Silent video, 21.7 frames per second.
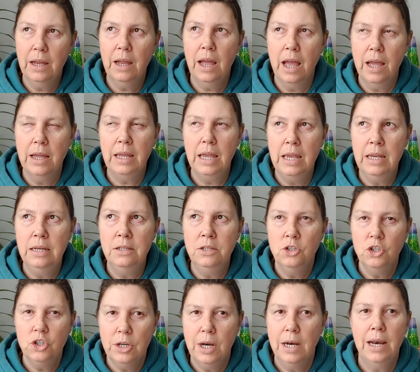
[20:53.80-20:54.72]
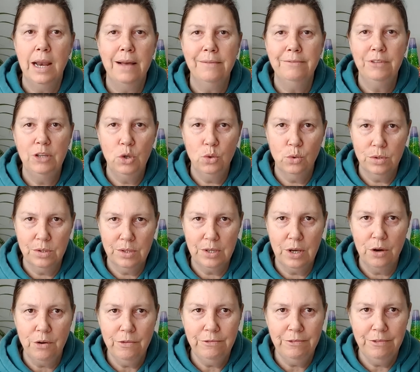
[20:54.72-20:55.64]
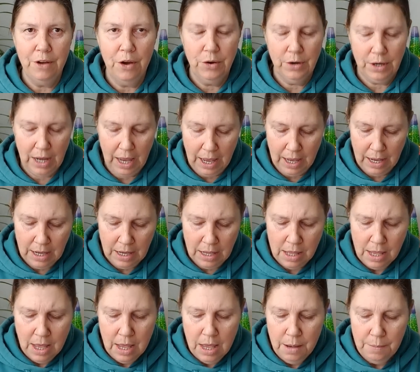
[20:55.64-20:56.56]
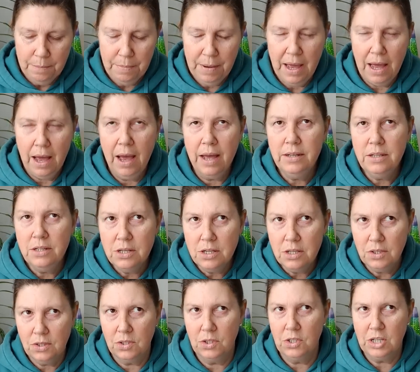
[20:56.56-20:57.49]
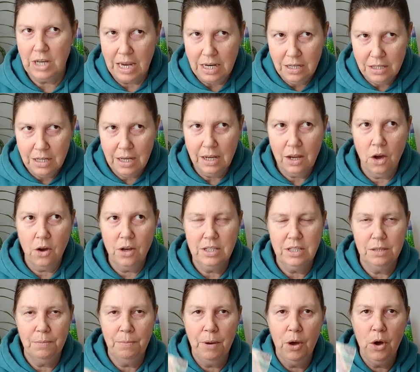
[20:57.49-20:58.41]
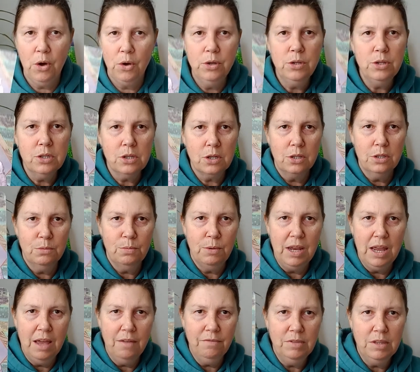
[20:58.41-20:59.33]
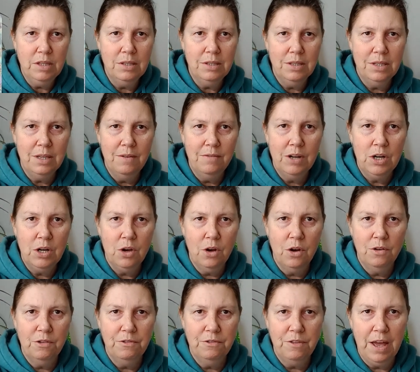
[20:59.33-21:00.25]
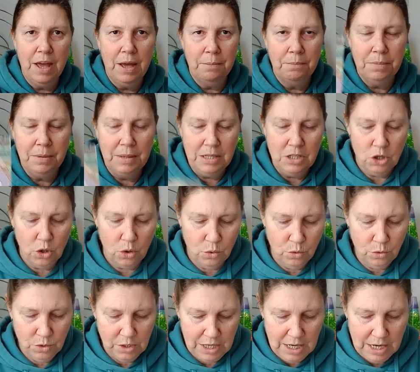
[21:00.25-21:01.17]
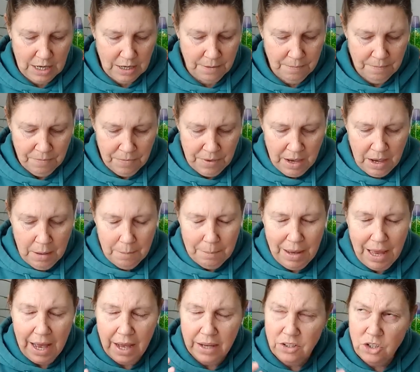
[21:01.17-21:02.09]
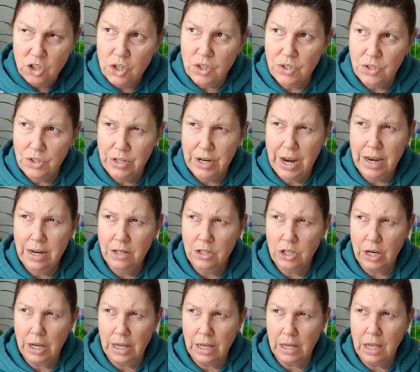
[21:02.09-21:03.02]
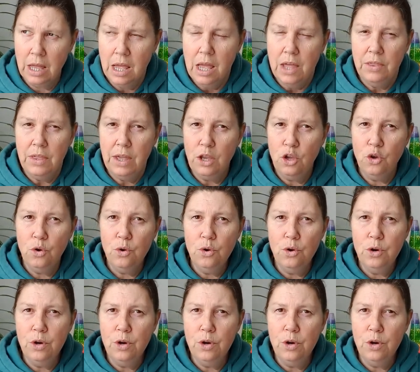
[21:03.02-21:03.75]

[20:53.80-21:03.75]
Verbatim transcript: again, to love yourself, okay? But understanding, I suppose, because we have the 7 of Pentacles here, but understanding that you